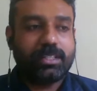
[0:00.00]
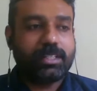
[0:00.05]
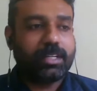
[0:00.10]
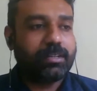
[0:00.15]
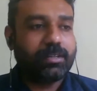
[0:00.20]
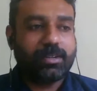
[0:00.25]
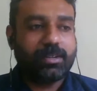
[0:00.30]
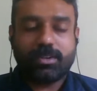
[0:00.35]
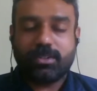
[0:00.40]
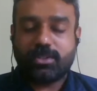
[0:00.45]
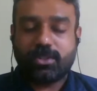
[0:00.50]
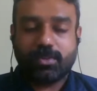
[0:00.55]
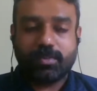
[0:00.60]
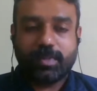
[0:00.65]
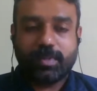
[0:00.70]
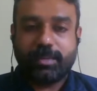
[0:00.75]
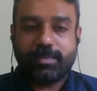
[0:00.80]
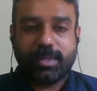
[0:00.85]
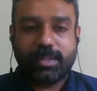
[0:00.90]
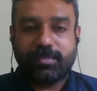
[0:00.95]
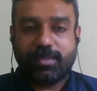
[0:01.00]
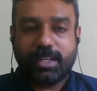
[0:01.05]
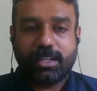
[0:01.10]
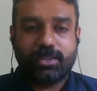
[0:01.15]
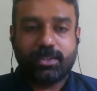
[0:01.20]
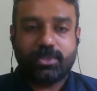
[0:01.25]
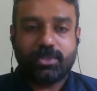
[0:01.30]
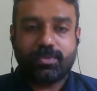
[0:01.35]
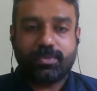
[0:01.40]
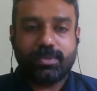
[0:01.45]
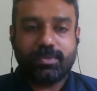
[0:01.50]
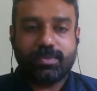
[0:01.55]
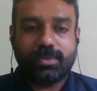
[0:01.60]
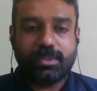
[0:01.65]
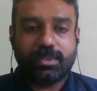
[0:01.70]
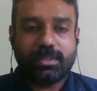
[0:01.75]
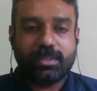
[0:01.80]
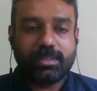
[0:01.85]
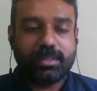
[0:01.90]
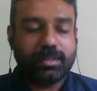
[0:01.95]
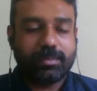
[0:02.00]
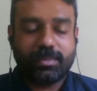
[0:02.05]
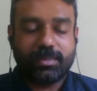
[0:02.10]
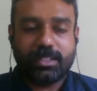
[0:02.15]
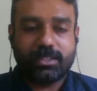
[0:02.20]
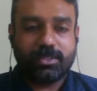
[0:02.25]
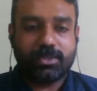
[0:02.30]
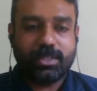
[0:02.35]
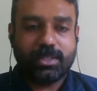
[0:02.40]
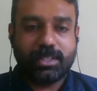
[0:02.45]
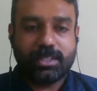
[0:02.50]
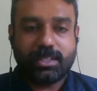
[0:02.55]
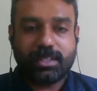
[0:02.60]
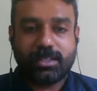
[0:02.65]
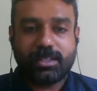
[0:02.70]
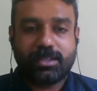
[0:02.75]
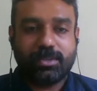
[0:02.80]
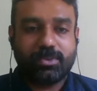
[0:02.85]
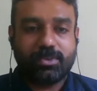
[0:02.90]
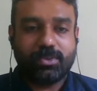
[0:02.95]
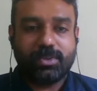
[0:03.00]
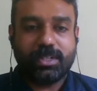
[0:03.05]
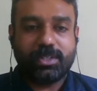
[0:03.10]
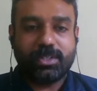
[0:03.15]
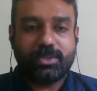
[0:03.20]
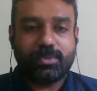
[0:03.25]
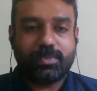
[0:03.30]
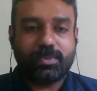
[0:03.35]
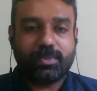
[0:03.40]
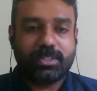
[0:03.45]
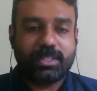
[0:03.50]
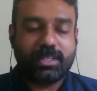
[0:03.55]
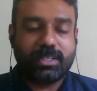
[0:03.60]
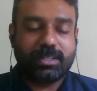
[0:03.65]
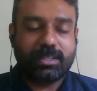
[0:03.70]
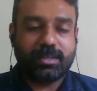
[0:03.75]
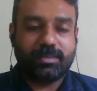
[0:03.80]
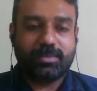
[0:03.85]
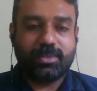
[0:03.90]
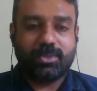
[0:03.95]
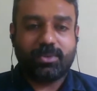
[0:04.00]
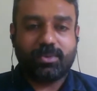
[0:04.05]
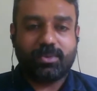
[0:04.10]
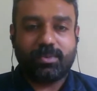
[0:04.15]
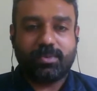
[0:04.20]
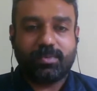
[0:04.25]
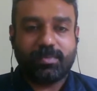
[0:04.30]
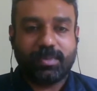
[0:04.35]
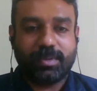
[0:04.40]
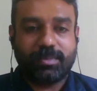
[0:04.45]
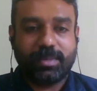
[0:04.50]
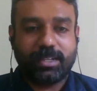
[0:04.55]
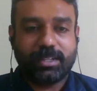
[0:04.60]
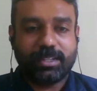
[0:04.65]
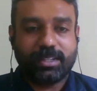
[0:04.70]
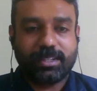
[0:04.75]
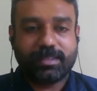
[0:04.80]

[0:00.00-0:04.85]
that also might be very useful for. So these are the only 2 points that comes to my mind.